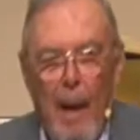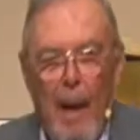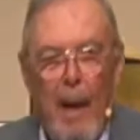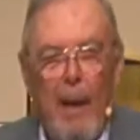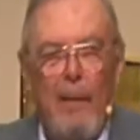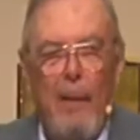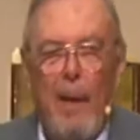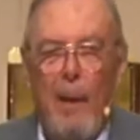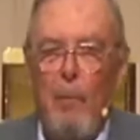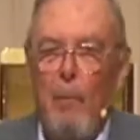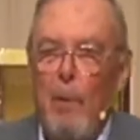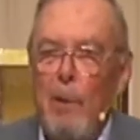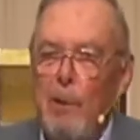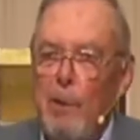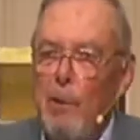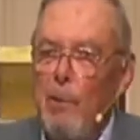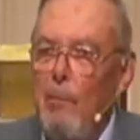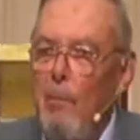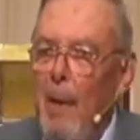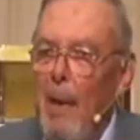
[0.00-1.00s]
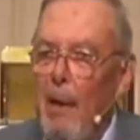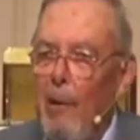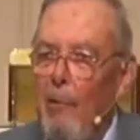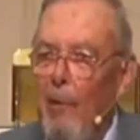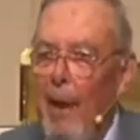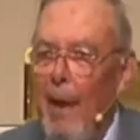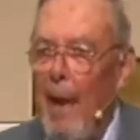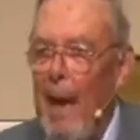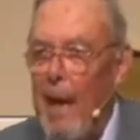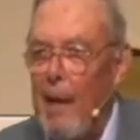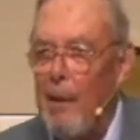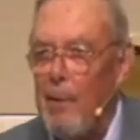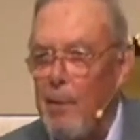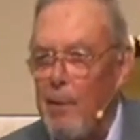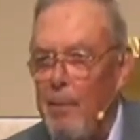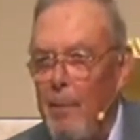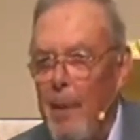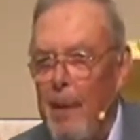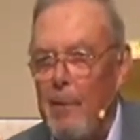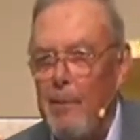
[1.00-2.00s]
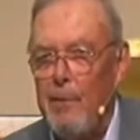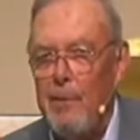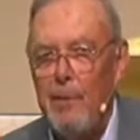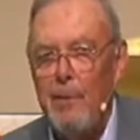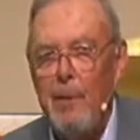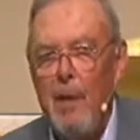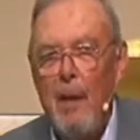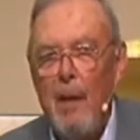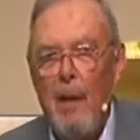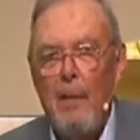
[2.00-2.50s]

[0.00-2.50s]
and they wish you Merry Xmas,